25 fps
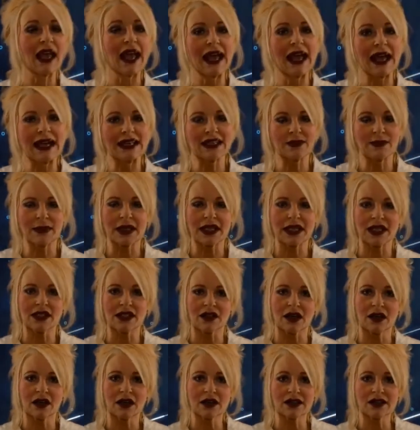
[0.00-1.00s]
As Mickey
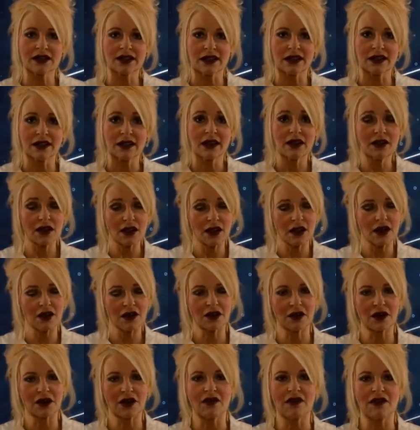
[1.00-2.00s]
Donaldson, the
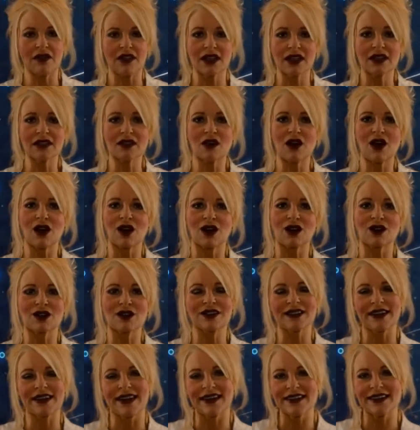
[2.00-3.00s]
author of this
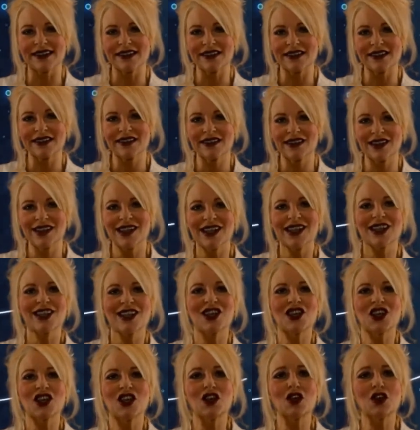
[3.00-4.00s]
article, says,
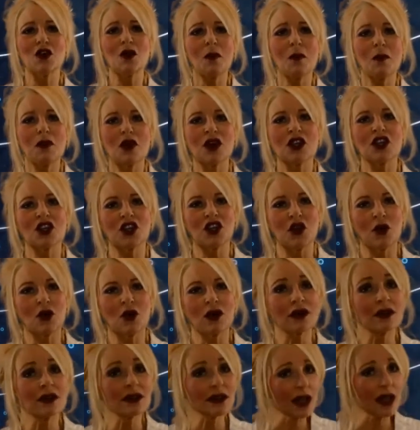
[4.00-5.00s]
you put
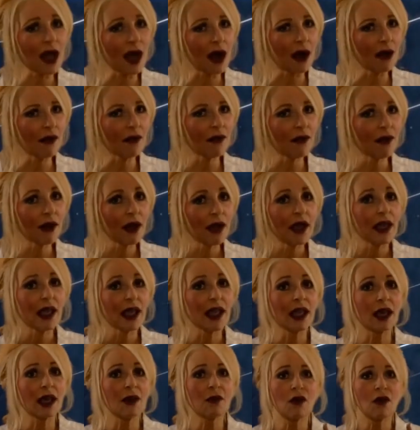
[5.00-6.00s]
yourself
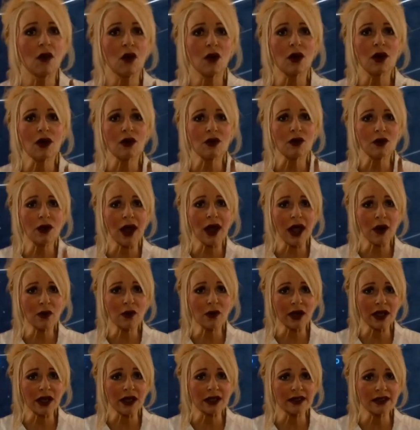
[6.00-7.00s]
in more
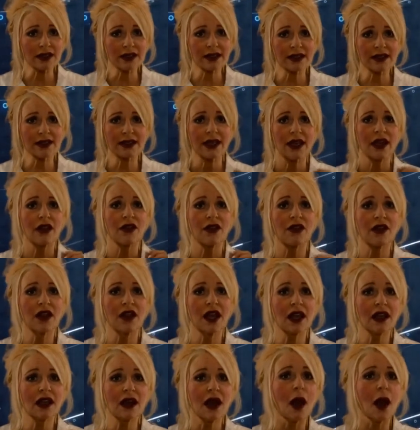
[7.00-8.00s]
risks
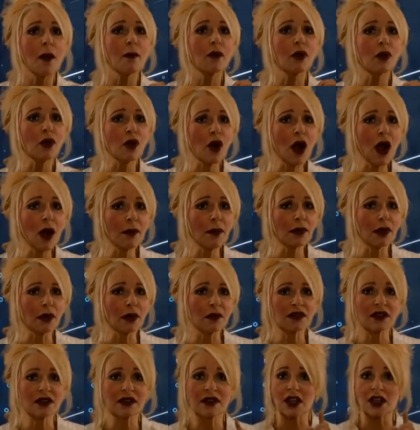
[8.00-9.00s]
than
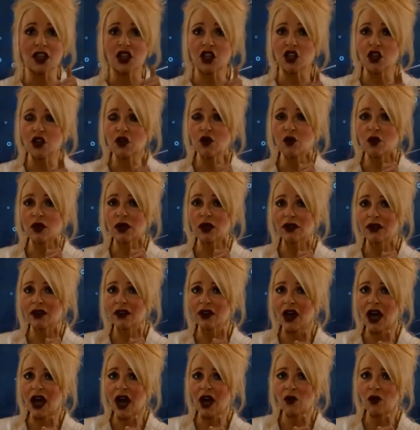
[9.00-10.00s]
problems that you will
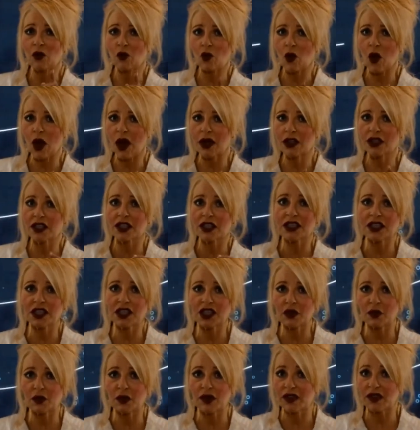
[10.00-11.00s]
not want
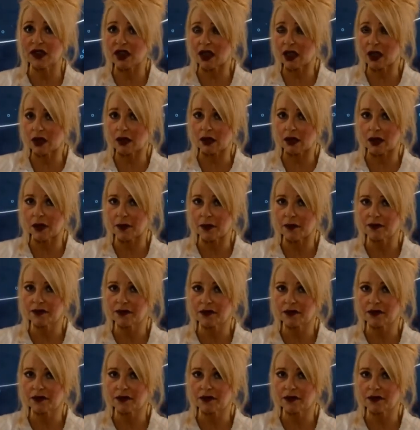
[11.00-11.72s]
to deal with either.